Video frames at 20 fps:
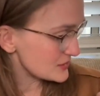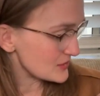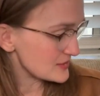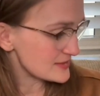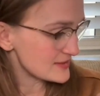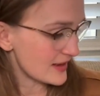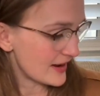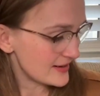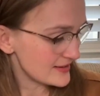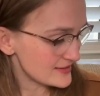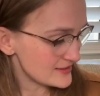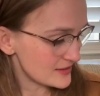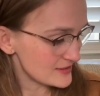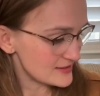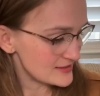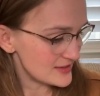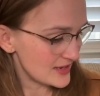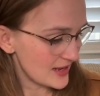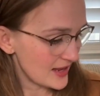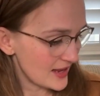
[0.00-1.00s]
to its side and
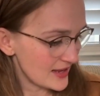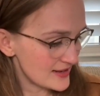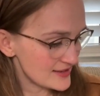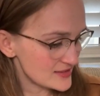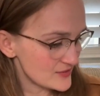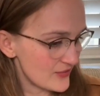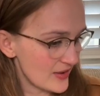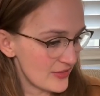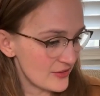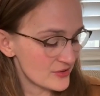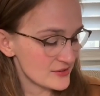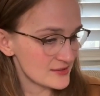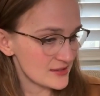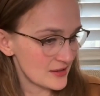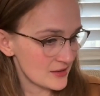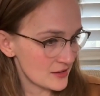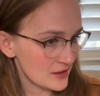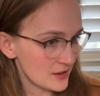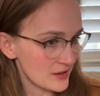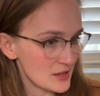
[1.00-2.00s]
starts digging in its feathers
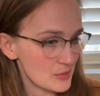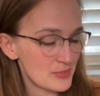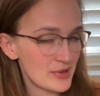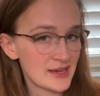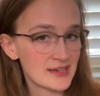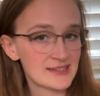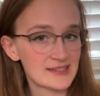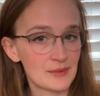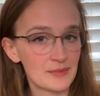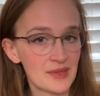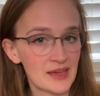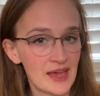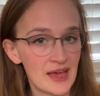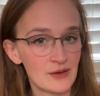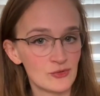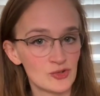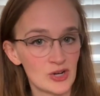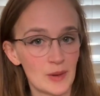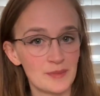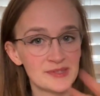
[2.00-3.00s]
and clearly picks something
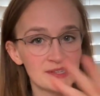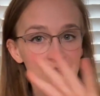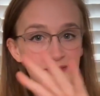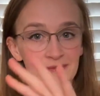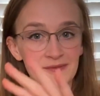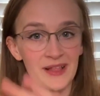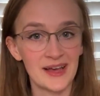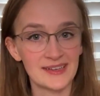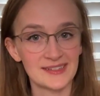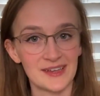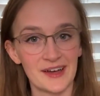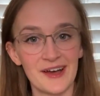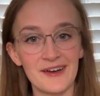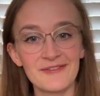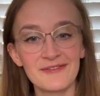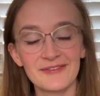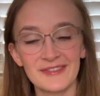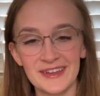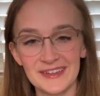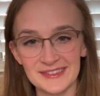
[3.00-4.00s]
out, drops it, and flies off.